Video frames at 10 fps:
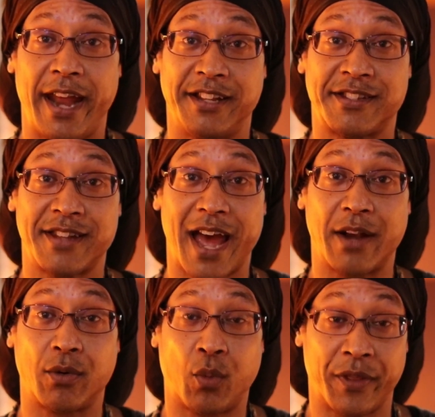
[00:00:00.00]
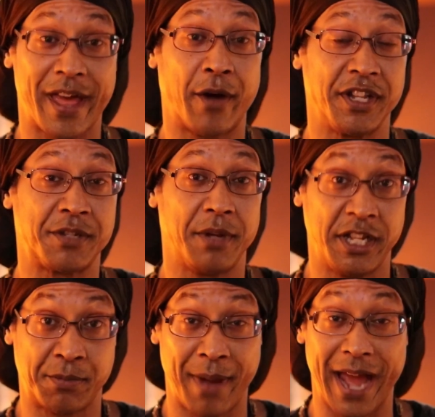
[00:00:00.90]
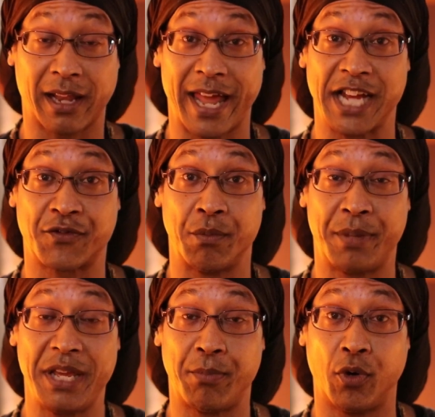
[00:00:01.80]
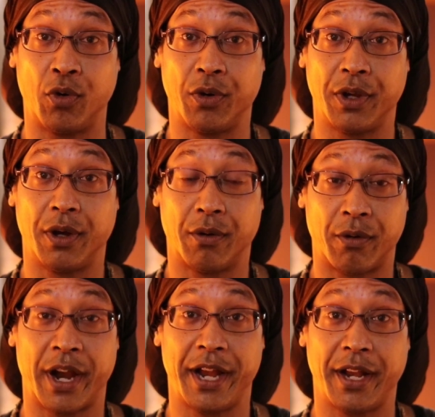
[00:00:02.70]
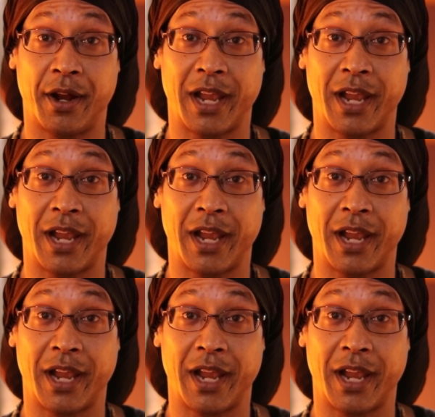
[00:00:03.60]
and it's not without its backlash from people, right?